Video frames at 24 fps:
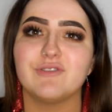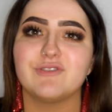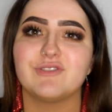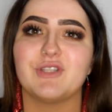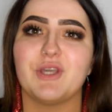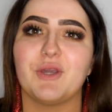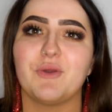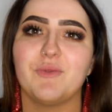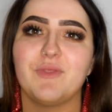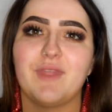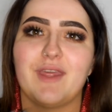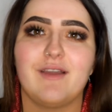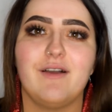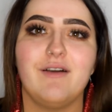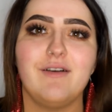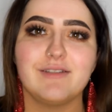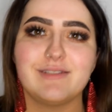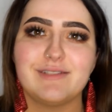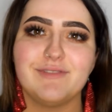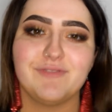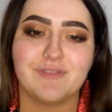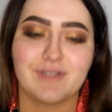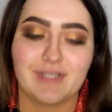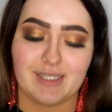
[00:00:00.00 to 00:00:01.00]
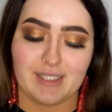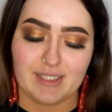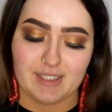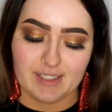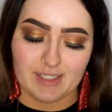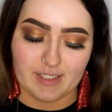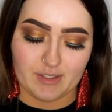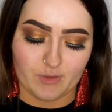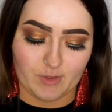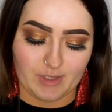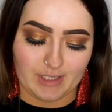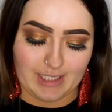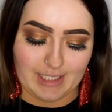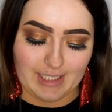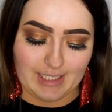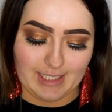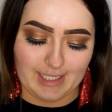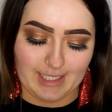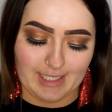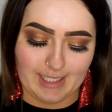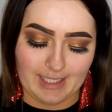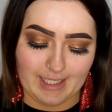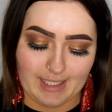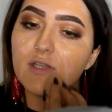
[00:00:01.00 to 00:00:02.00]
so they are a different colour quite
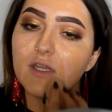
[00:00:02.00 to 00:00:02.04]
clearly.